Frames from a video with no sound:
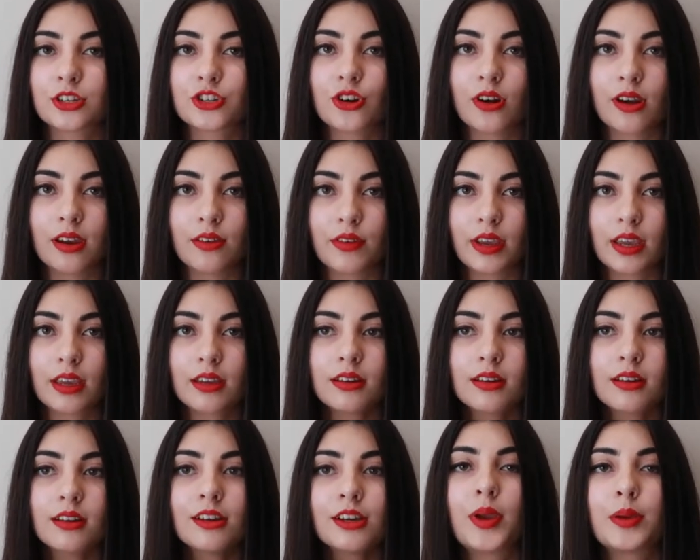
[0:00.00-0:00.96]
that you're living
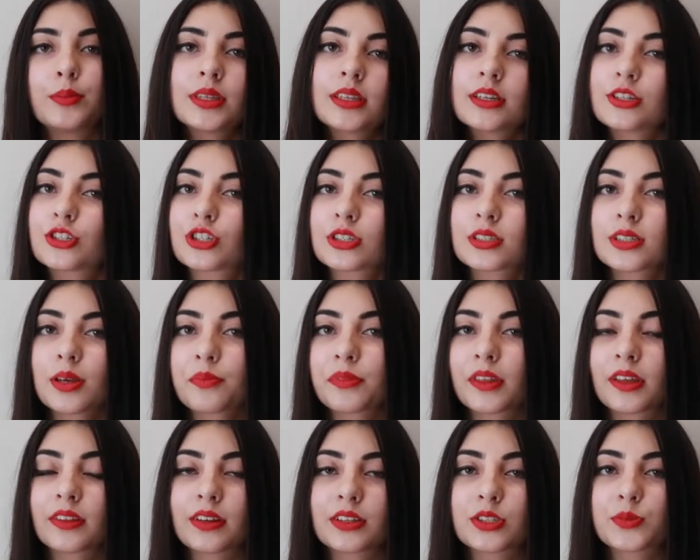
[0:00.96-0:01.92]
in. Maybe there's just
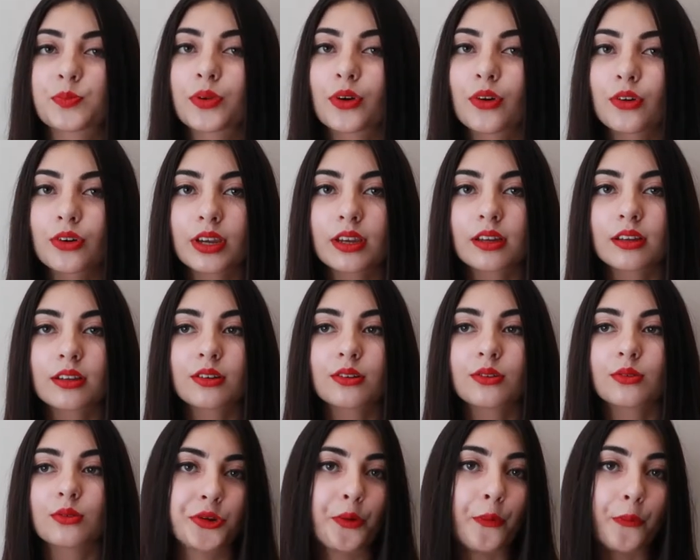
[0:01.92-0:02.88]
something that's
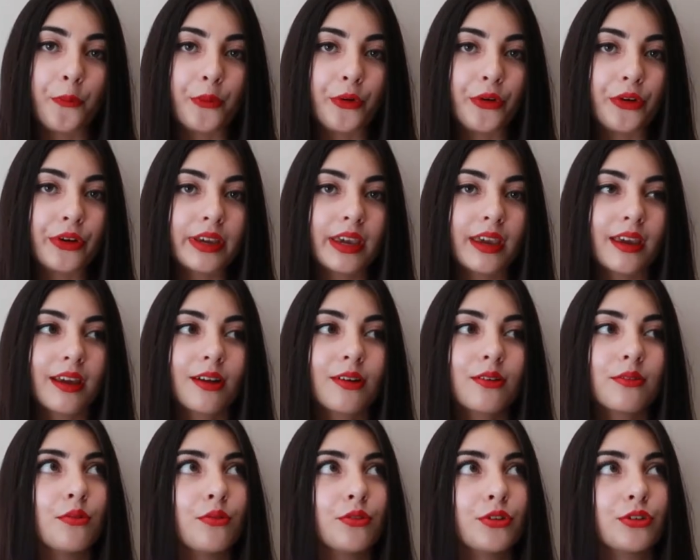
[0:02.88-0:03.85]
broken, it's not
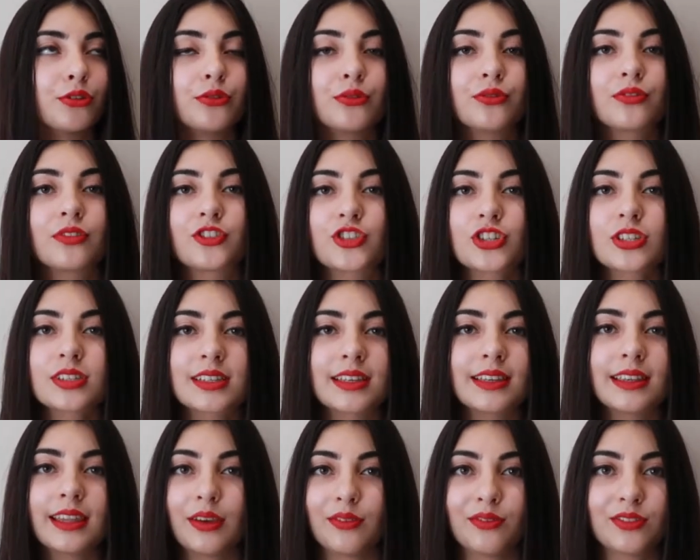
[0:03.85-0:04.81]
working, or you've just
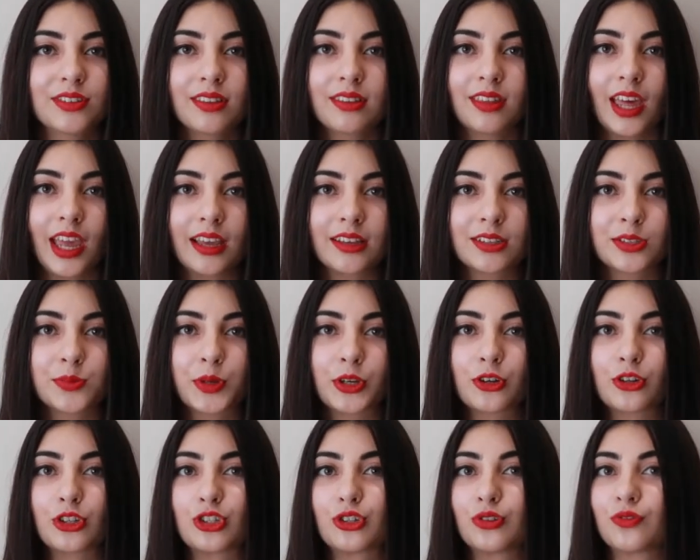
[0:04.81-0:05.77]
left things
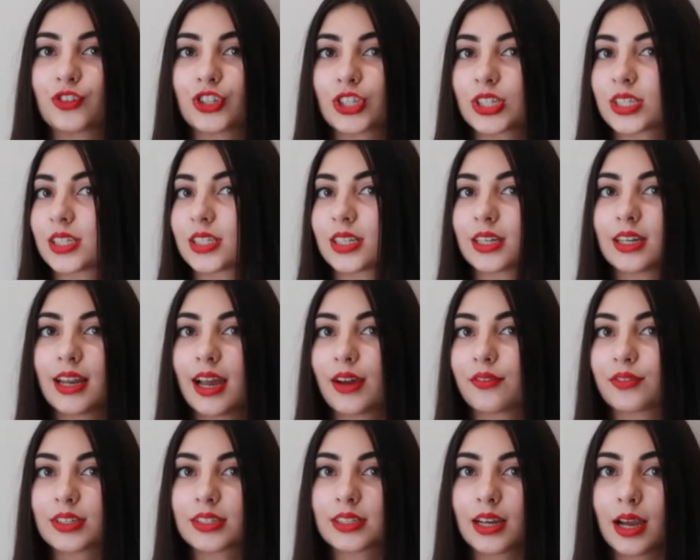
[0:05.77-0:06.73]
because you just didn't
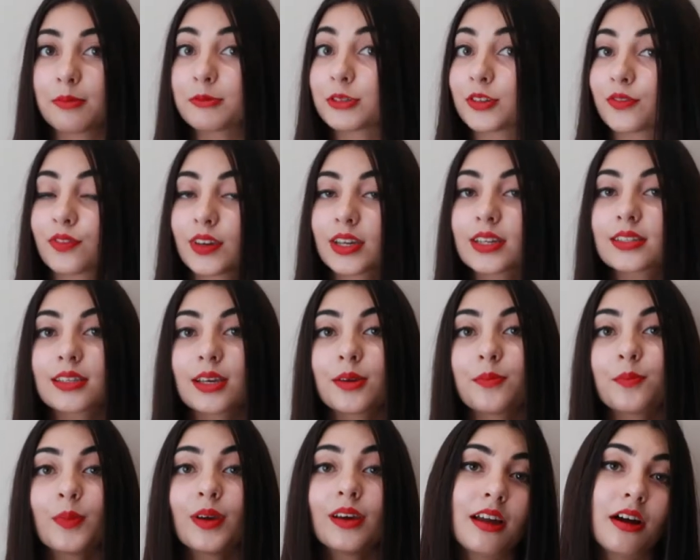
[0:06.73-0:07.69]
have the time to fix
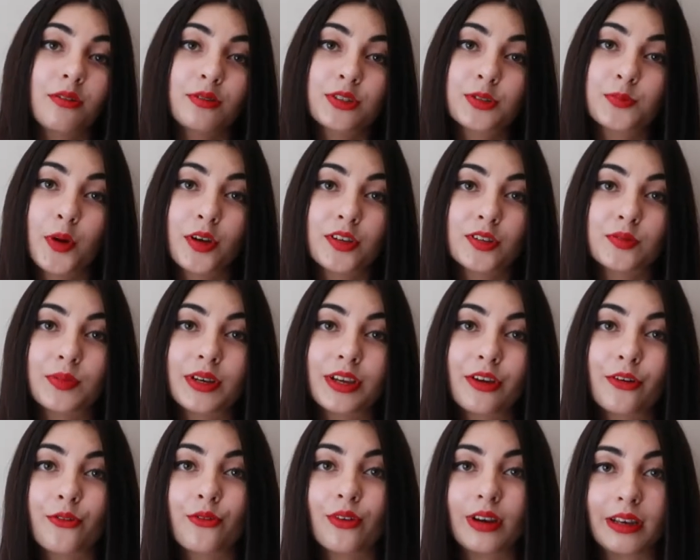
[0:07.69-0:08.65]
them. Now is
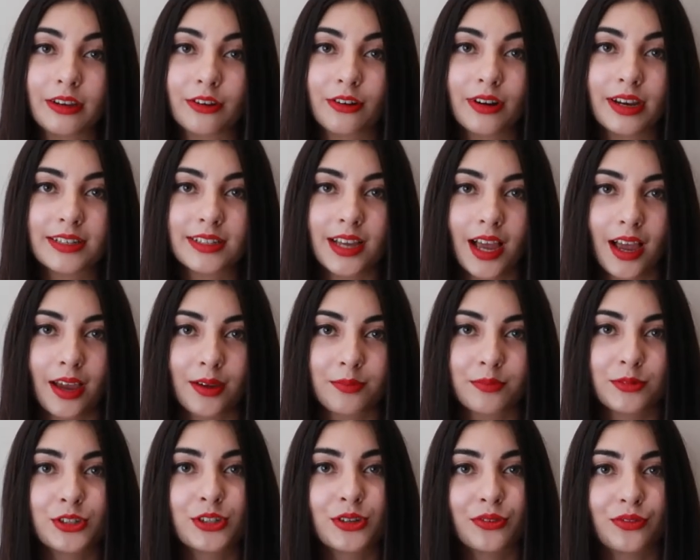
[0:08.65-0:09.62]
possibly a really great
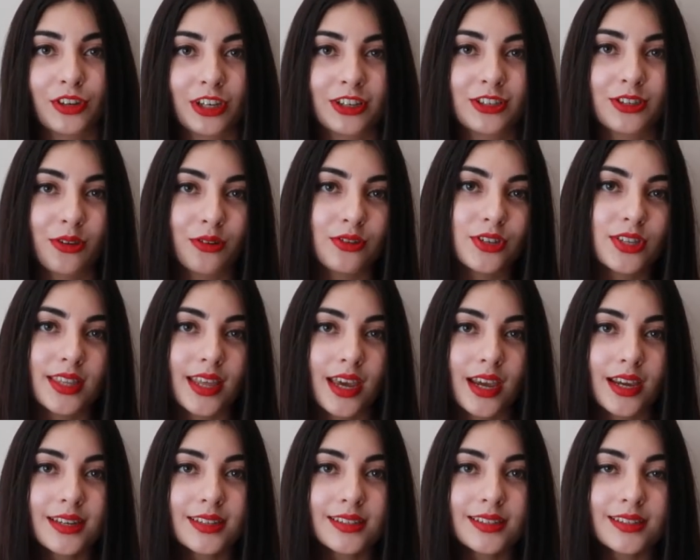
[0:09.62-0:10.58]
time to fix those
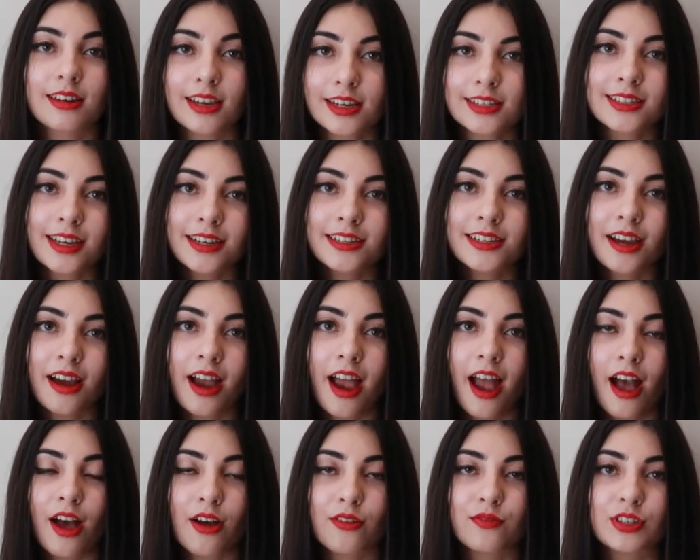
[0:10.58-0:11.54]
things. The next idea I
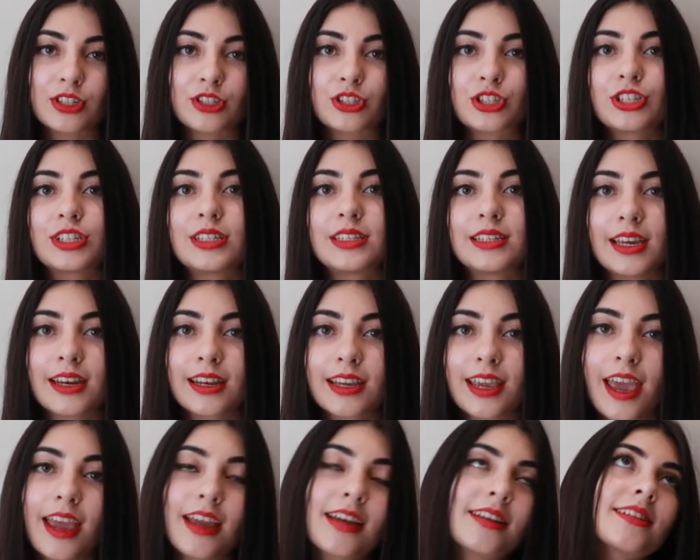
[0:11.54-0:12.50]
have is to
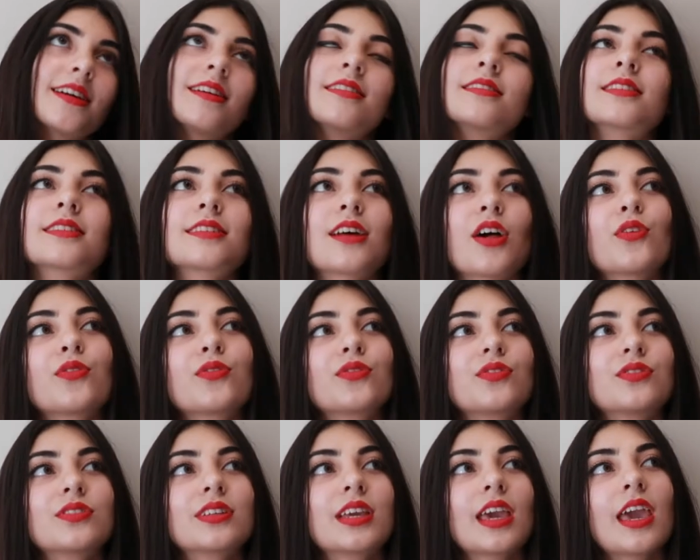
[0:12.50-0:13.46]
dedicate a
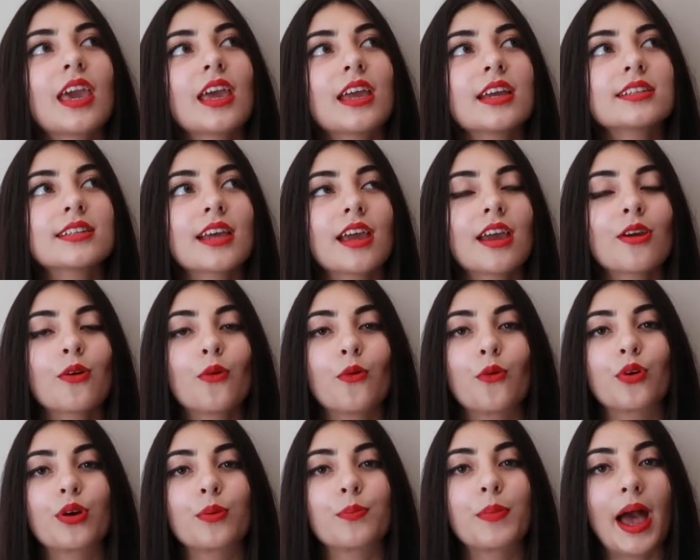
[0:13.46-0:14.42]
self-care day
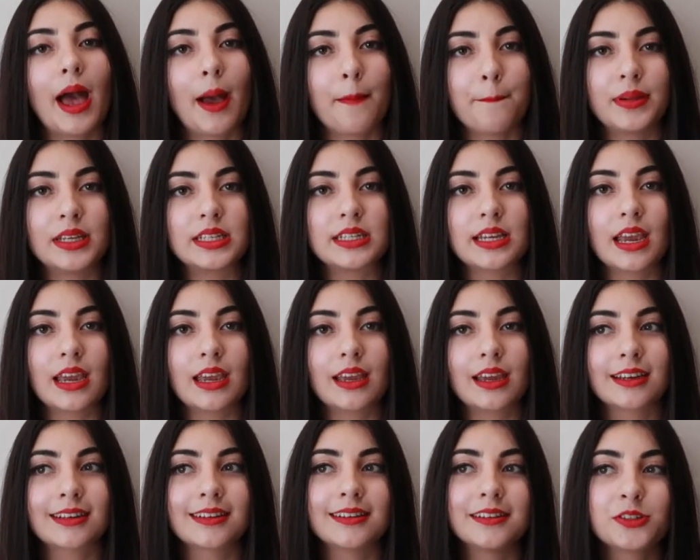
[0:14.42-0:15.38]
or a pamper
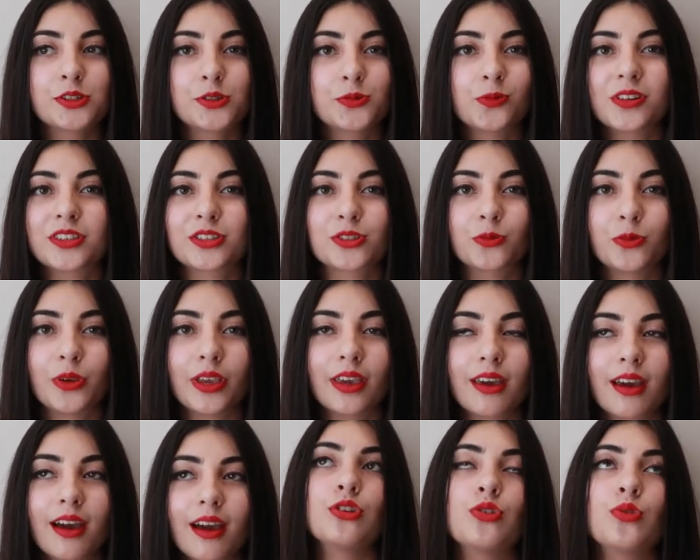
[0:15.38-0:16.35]
day at least once a
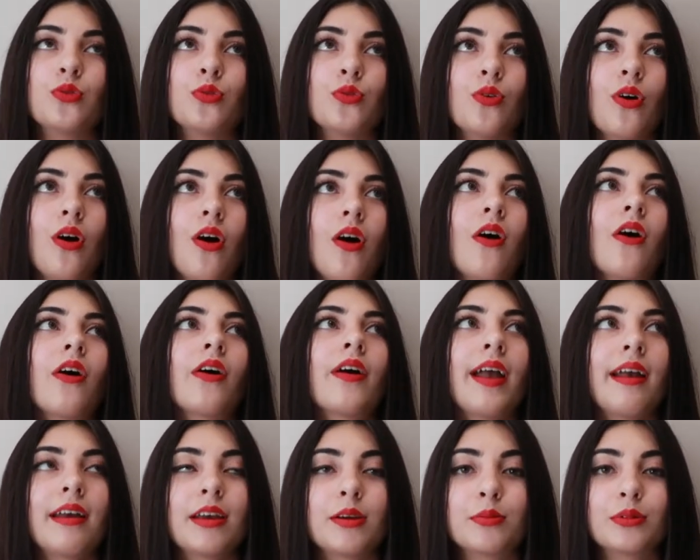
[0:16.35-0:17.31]
week. You
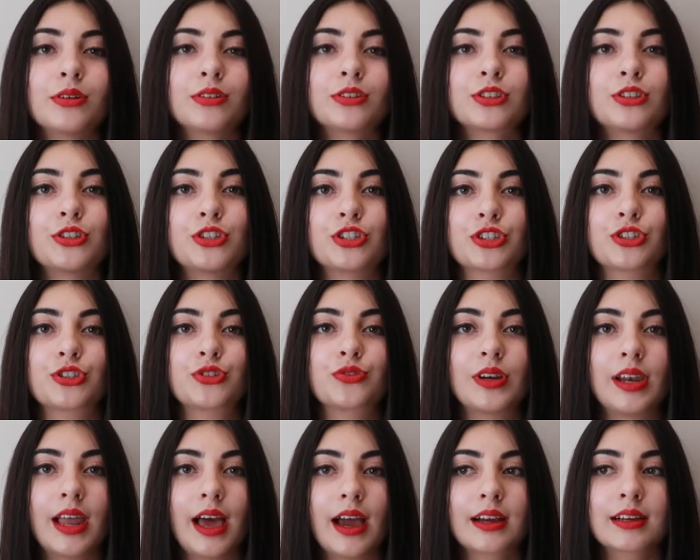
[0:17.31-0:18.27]
are able to just
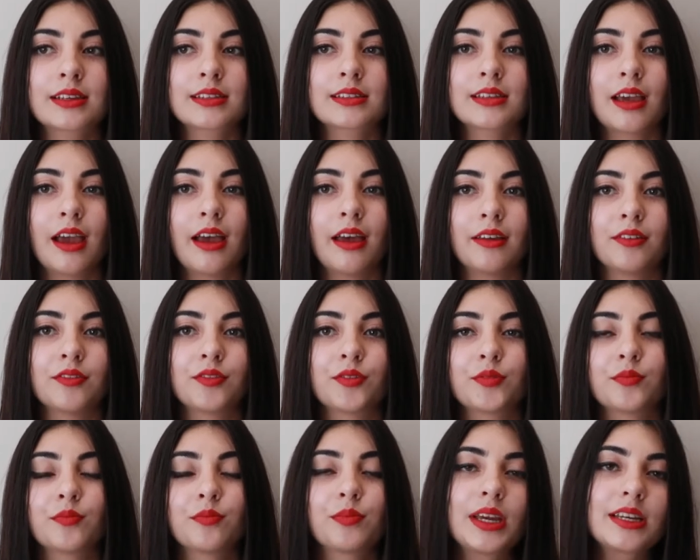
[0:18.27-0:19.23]
relax and
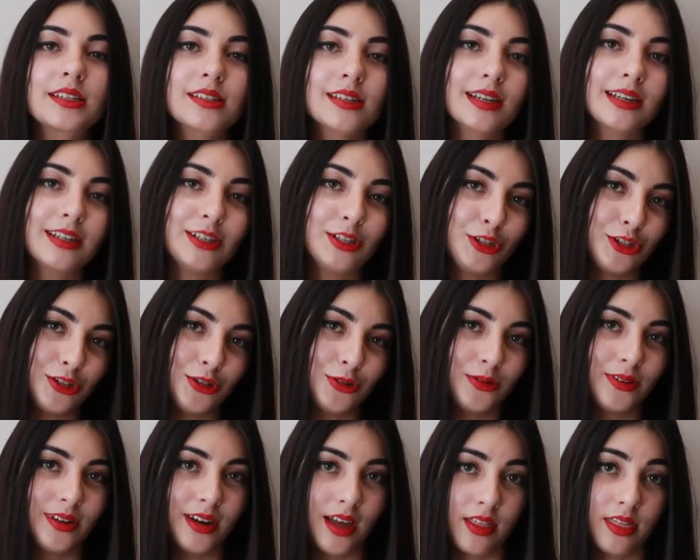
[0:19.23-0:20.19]
basically
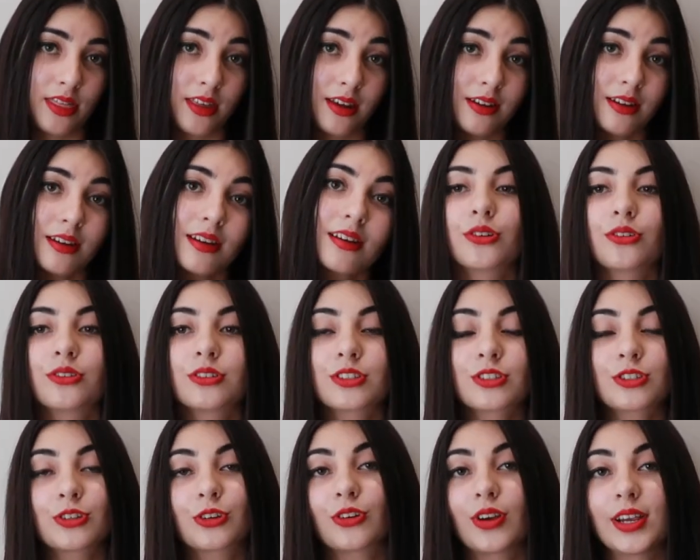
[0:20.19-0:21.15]
do nothing. So
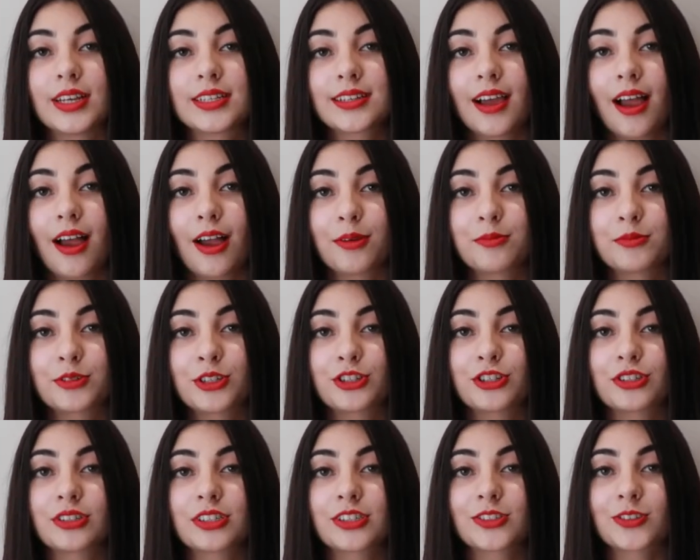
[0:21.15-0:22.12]
this is a great time to
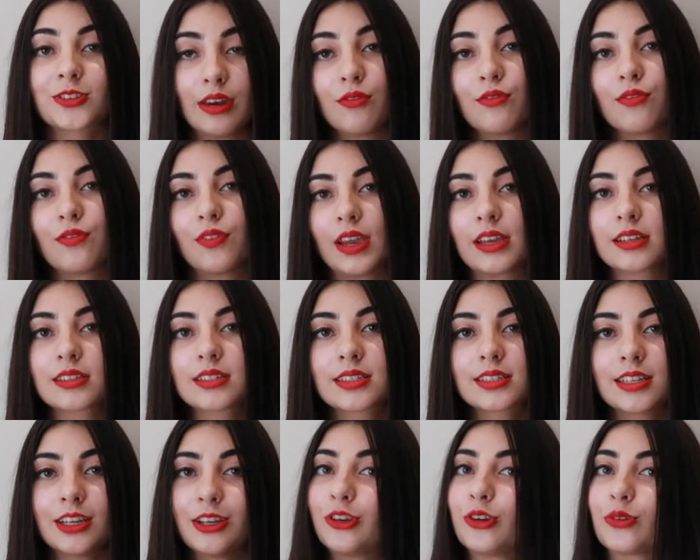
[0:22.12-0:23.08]
just
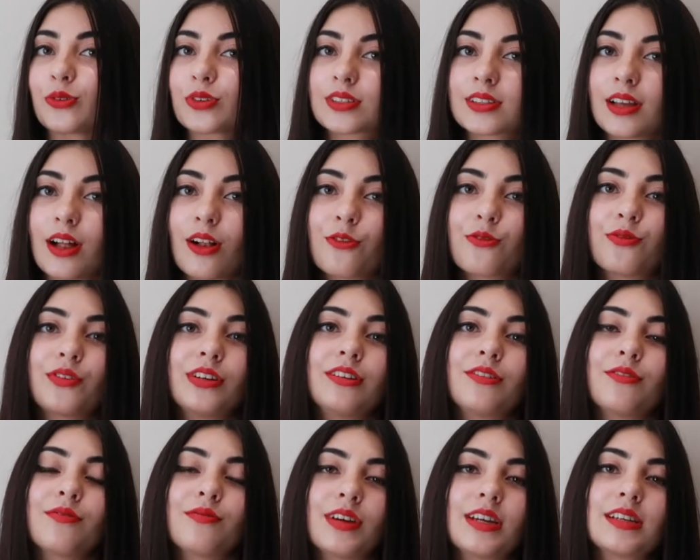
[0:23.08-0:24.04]
invest in yourself and
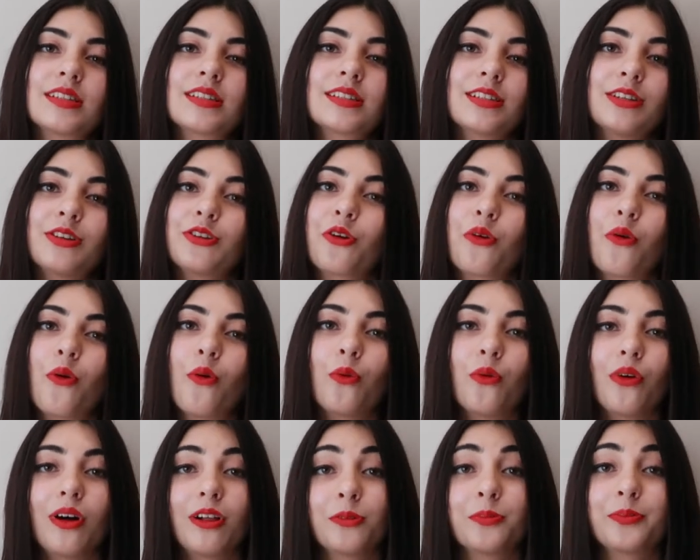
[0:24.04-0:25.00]
invest in your
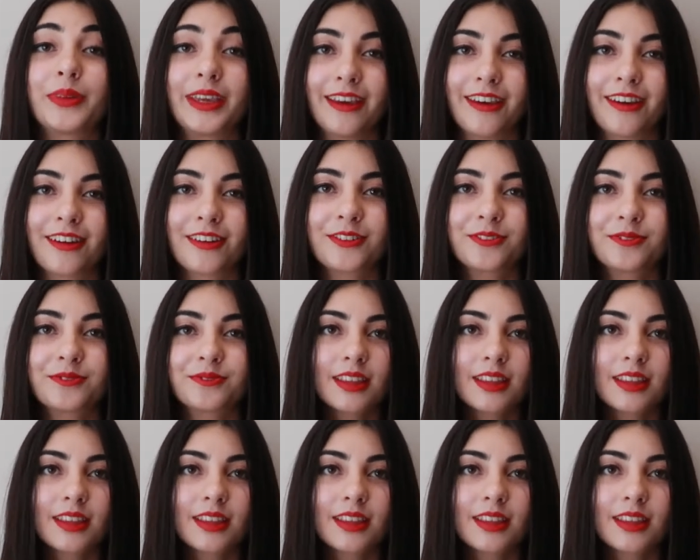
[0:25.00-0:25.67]
well-being.